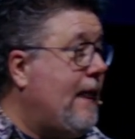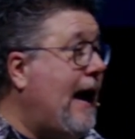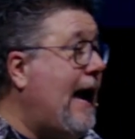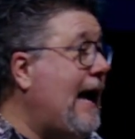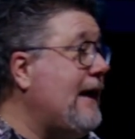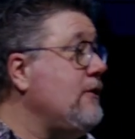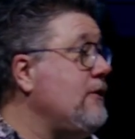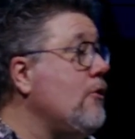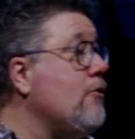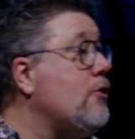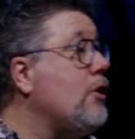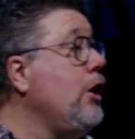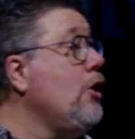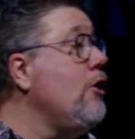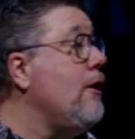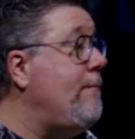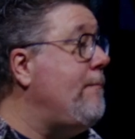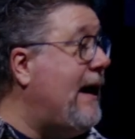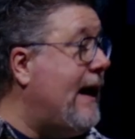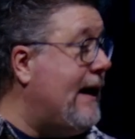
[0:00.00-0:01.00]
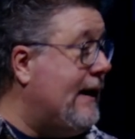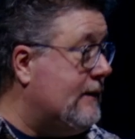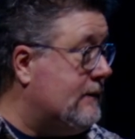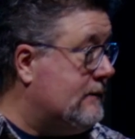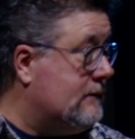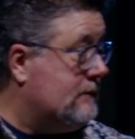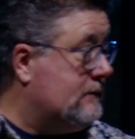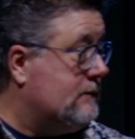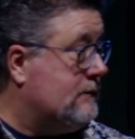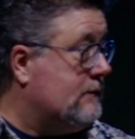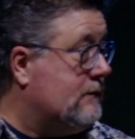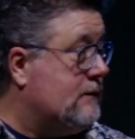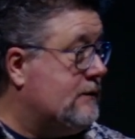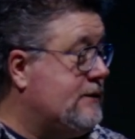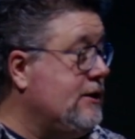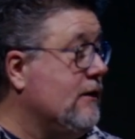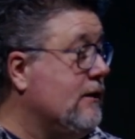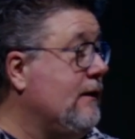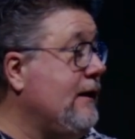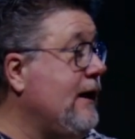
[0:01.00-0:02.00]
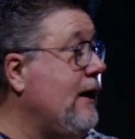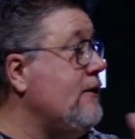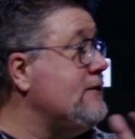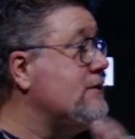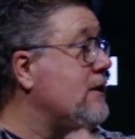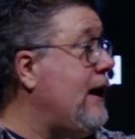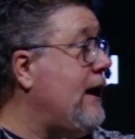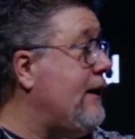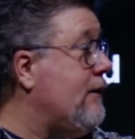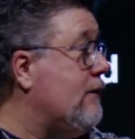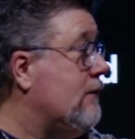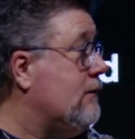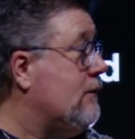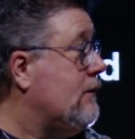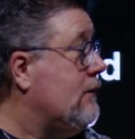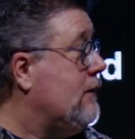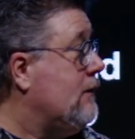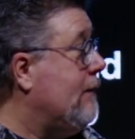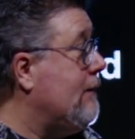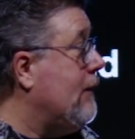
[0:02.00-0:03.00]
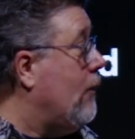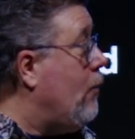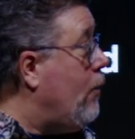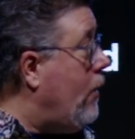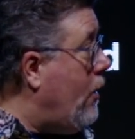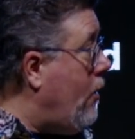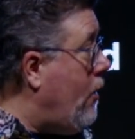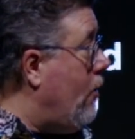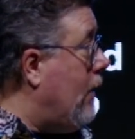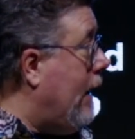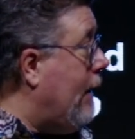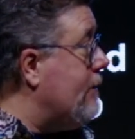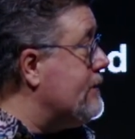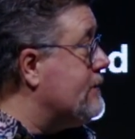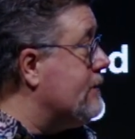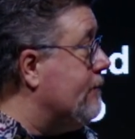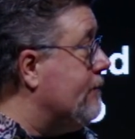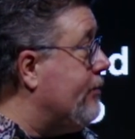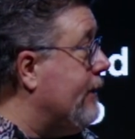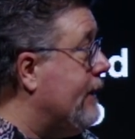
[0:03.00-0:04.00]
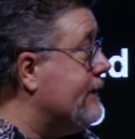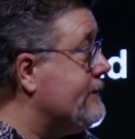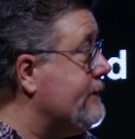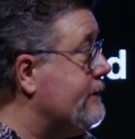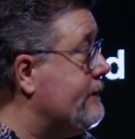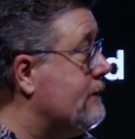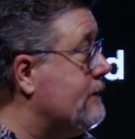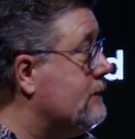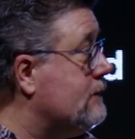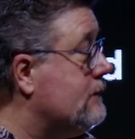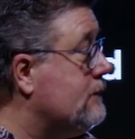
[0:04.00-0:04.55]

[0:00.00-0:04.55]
I had no clue about it till years later. I'm like, whoo, that was impressive.